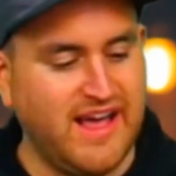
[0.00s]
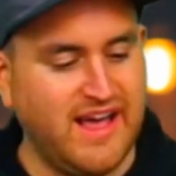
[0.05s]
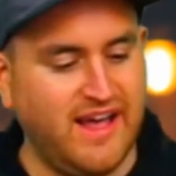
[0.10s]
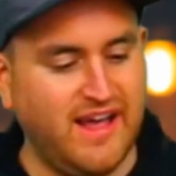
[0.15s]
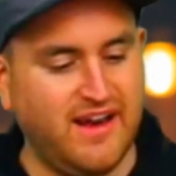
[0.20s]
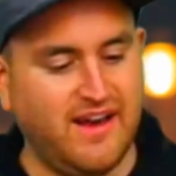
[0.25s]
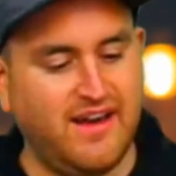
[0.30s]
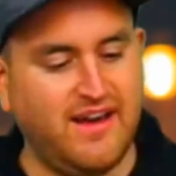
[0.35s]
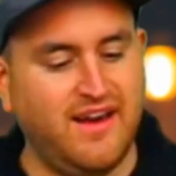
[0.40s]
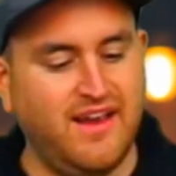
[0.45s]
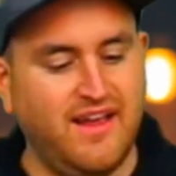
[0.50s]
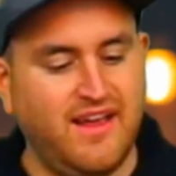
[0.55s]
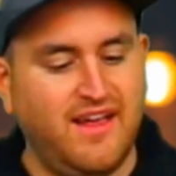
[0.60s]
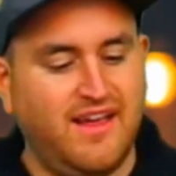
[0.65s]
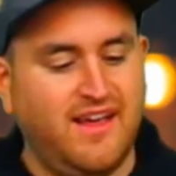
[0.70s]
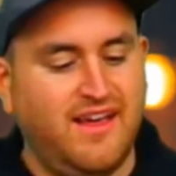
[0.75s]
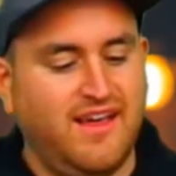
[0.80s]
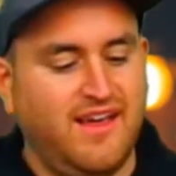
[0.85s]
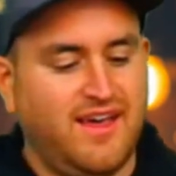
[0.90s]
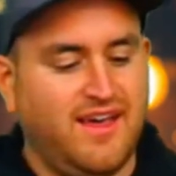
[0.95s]
and
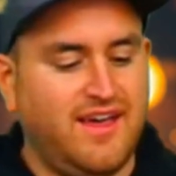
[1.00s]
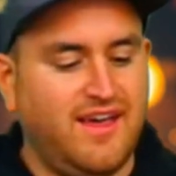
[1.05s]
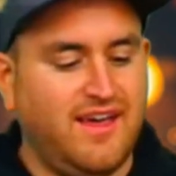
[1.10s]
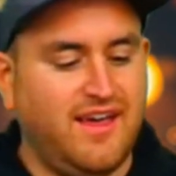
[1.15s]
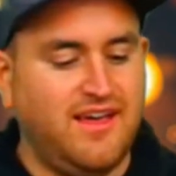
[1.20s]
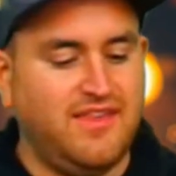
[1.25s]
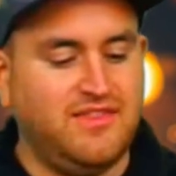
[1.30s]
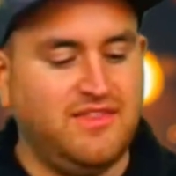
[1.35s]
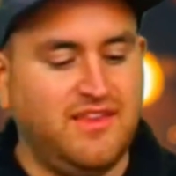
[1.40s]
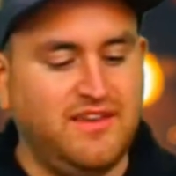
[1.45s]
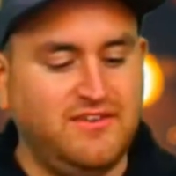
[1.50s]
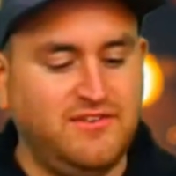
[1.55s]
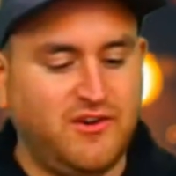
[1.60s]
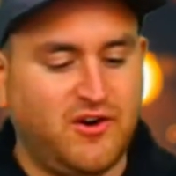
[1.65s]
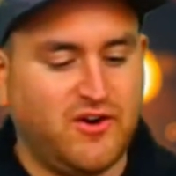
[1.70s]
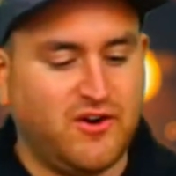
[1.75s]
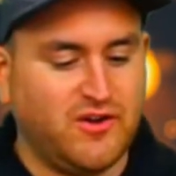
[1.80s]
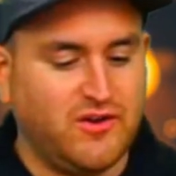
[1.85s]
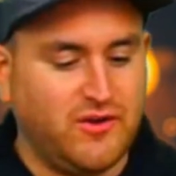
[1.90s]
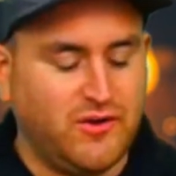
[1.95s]
in
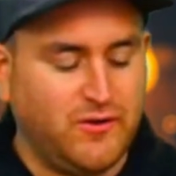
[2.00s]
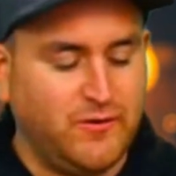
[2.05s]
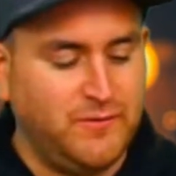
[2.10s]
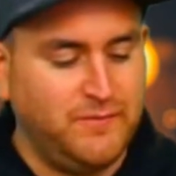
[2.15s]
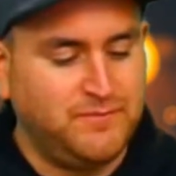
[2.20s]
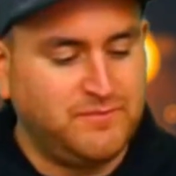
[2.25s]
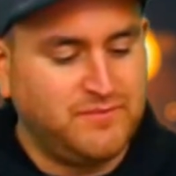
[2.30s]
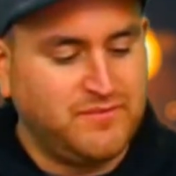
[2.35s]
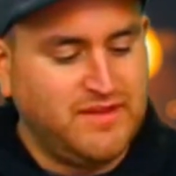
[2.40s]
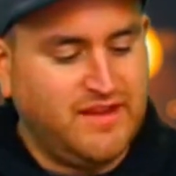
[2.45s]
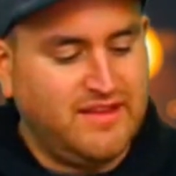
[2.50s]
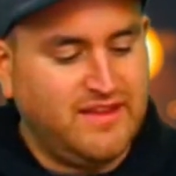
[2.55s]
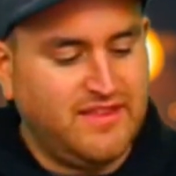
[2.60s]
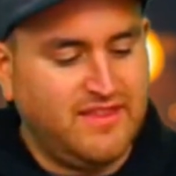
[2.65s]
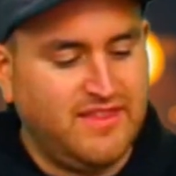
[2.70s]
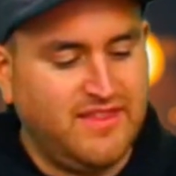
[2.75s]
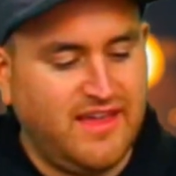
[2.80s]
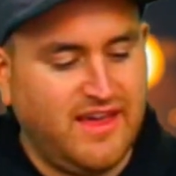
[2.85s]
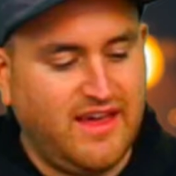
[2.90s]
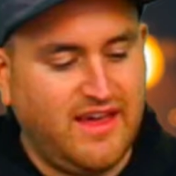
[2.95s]
this article,
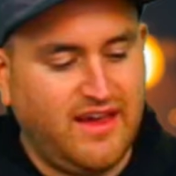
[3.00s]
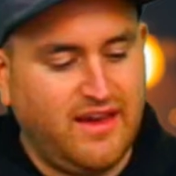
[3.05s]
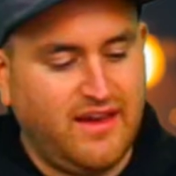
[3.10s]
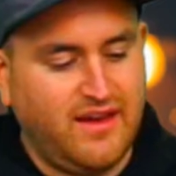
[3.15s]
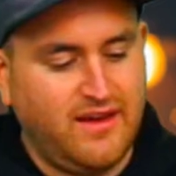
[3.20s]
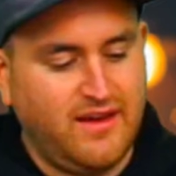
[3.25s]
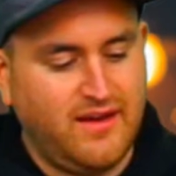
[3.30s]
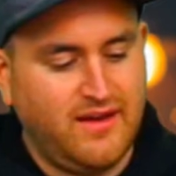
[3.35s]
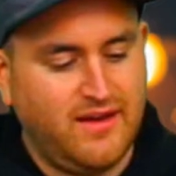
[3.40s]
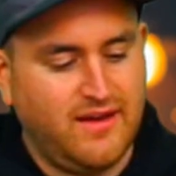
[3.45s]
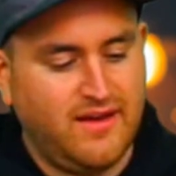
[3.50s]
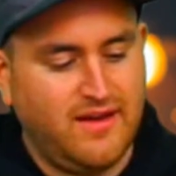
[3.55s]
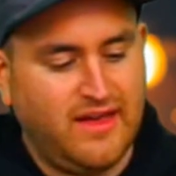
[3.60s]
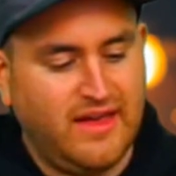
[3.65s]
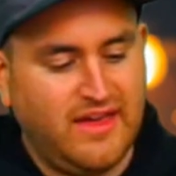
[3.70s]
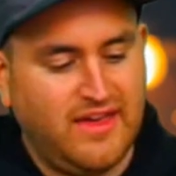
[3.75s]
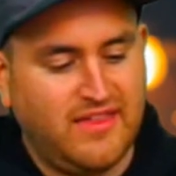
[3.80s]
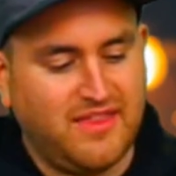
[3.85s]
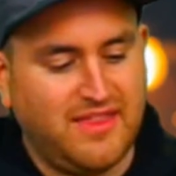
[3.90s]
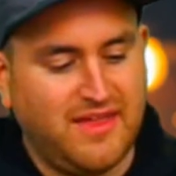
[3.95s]
they
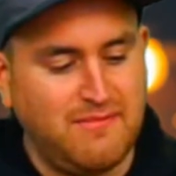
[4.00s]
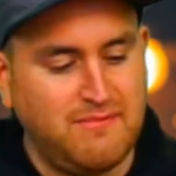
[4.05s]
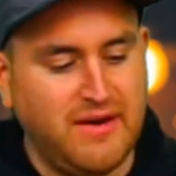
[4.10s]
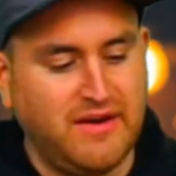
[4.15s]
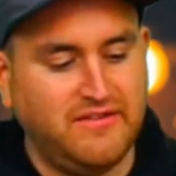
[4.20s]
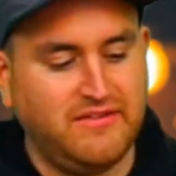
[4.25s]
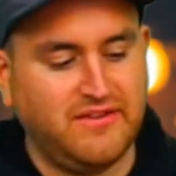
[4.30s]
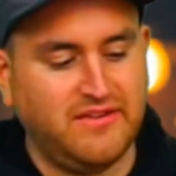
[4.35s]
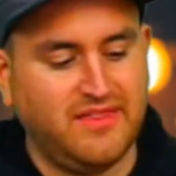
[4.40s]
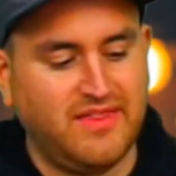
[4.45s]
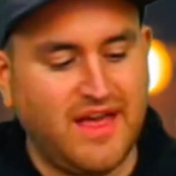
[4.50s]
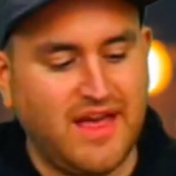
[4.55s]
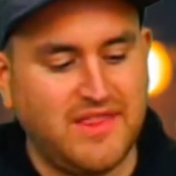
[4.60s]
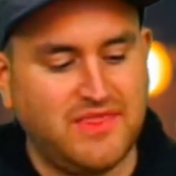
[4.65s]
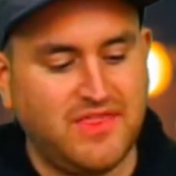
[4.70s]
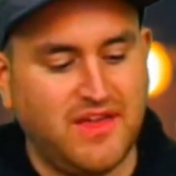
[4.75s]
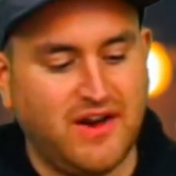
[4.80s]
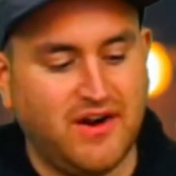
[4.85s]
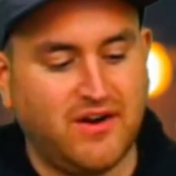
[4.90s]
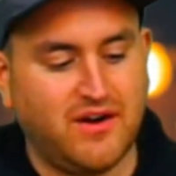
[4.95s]
mentioned
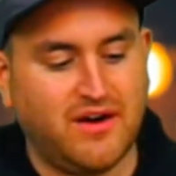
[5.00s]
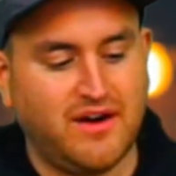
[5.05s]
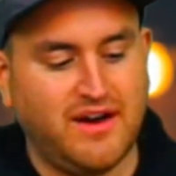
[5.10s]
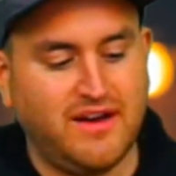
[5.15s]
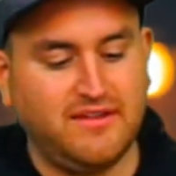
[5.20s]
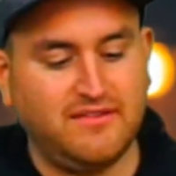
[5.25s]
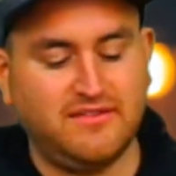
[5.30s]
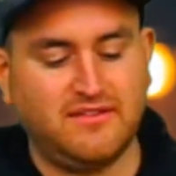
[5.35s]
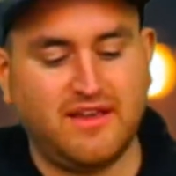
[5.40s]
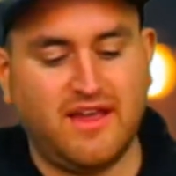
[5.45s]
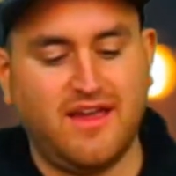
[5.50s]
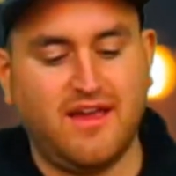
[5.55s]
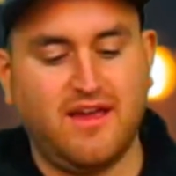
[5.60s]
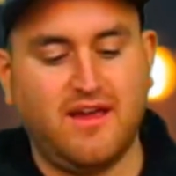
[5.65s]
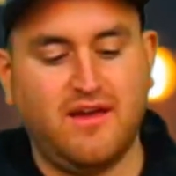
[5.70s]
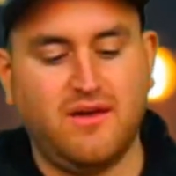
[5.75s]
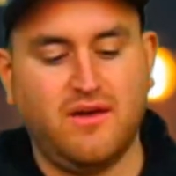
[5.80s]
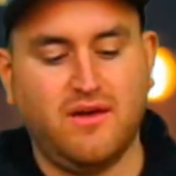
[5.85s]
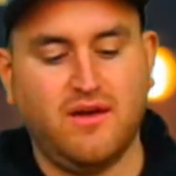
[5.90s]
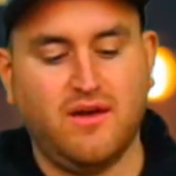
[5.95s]
that there is
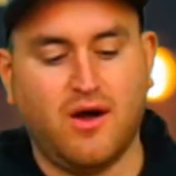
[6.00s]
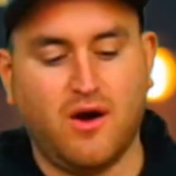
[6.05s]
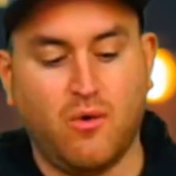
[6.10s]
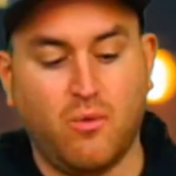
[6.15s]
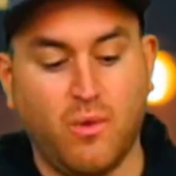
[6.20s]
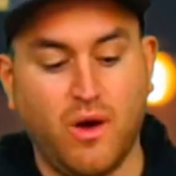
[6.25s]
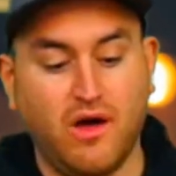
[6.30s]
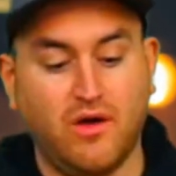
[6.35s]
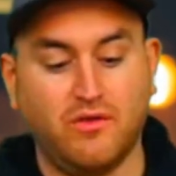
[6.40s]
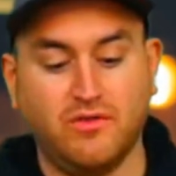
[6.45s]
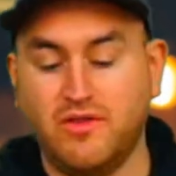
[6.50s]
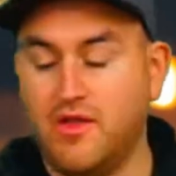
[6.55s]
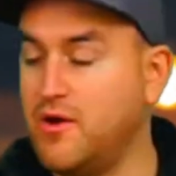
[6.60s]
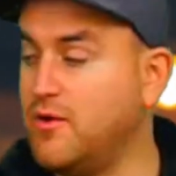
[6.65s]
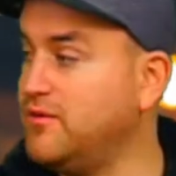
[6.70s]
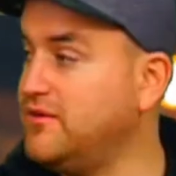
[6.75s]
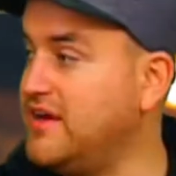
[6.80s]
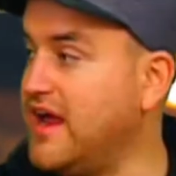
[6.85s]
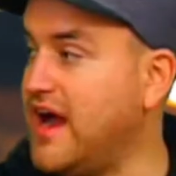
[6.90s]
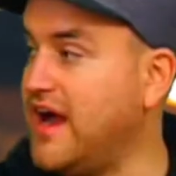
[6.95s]
a
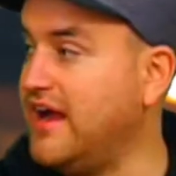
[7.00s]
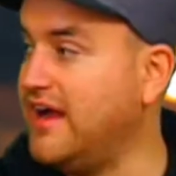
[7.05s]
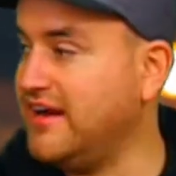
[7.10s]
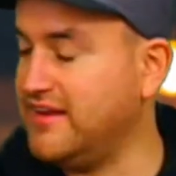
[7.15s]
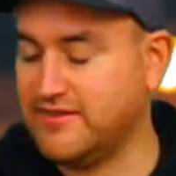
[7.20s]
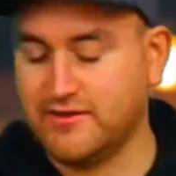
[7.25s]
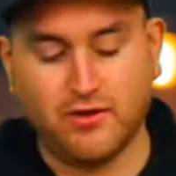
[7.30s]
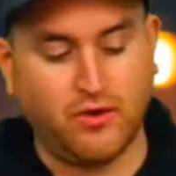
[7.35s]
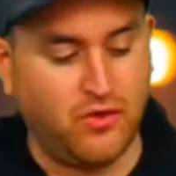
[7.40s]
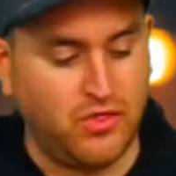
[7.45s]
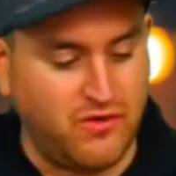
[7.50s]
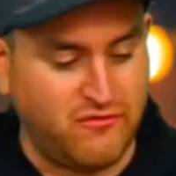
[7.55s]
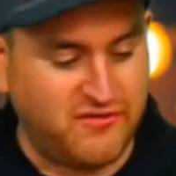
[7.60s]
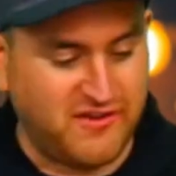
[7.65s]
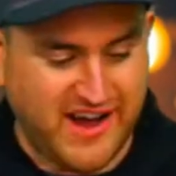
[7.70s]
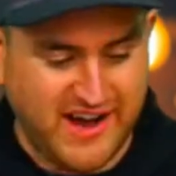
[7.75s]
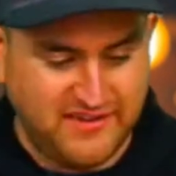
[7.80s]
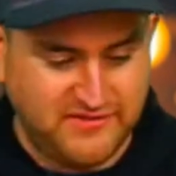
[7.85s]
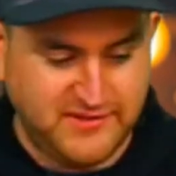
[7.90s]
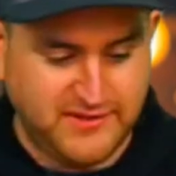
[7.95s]
well-known diet. It's called the
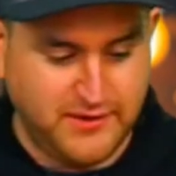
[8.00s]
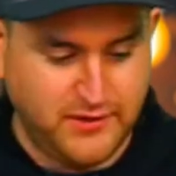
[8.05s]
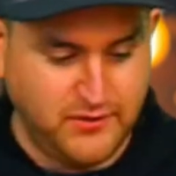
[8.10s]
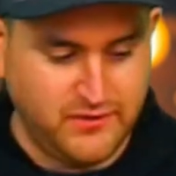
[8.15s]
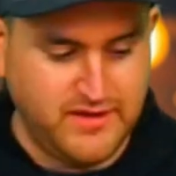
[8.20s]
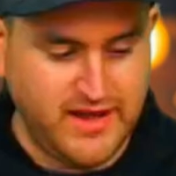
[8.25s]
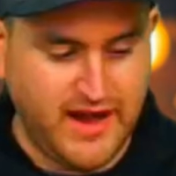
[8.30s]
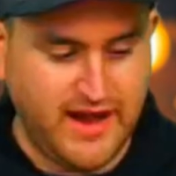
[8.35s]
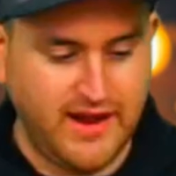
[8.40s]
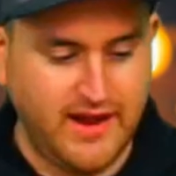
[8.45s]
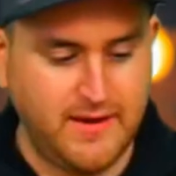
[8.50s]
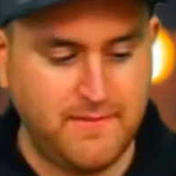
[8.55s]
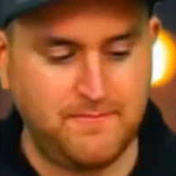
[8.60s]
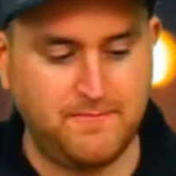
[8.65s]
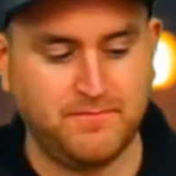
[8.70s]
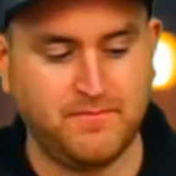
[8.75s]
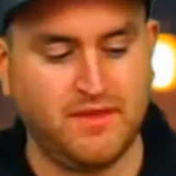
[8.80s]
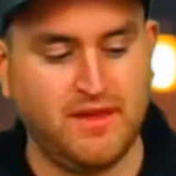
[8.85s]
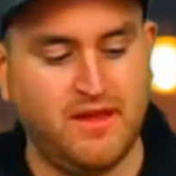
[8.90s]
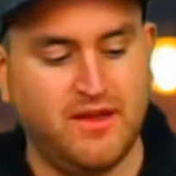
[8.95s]
5-2 diet.
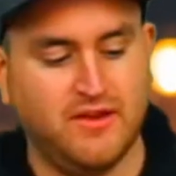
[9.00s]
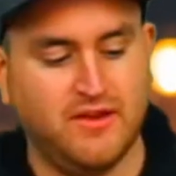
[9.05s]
